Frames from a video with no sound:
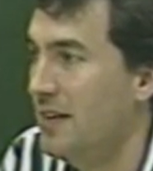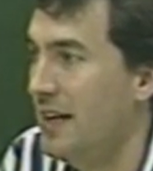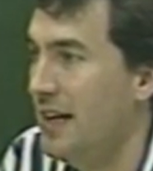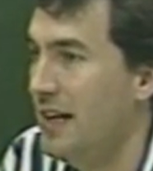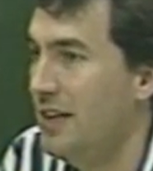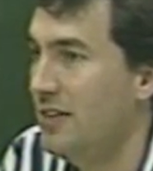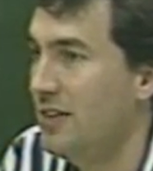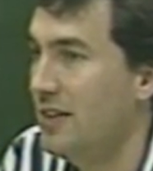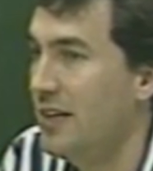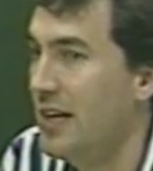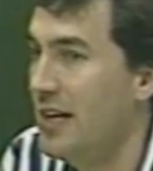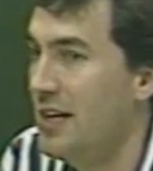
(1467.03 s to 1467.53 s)

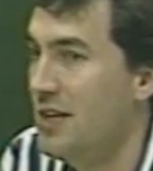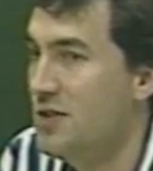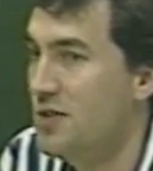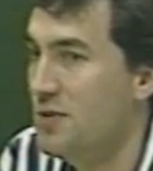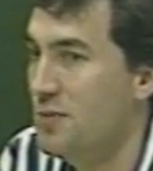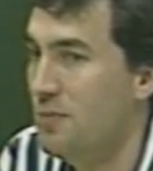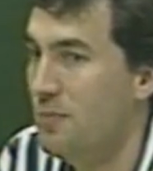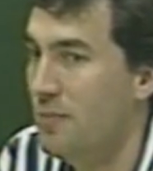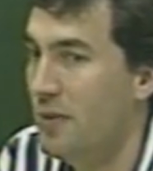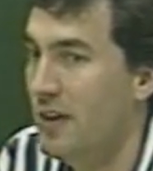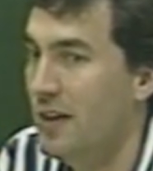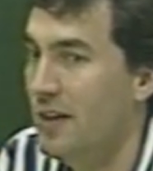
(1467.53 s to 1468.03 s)

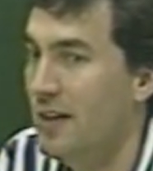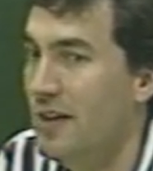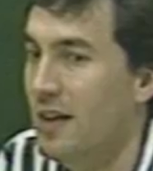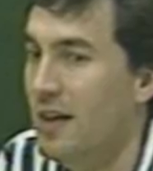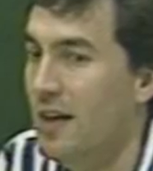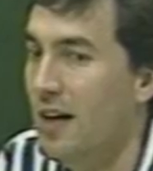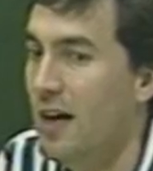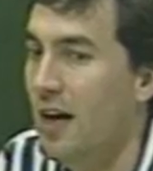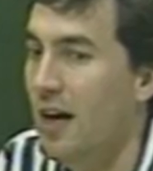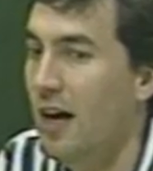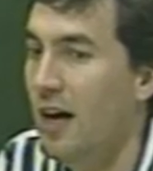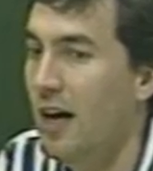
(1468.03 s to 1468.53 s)
education, but
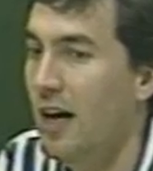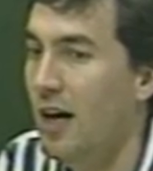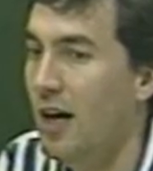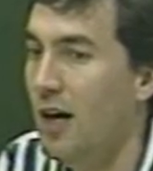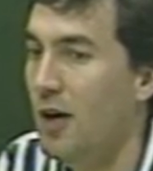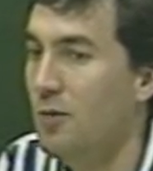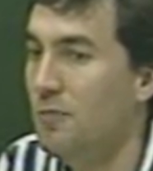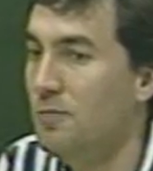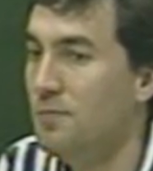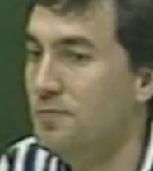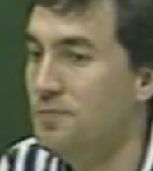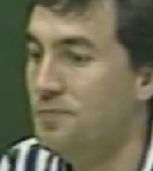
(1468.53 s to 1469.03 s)

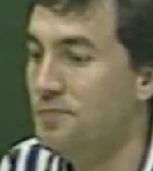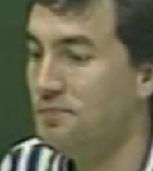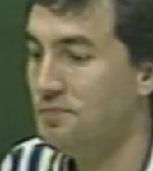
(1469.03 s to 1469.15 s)
um,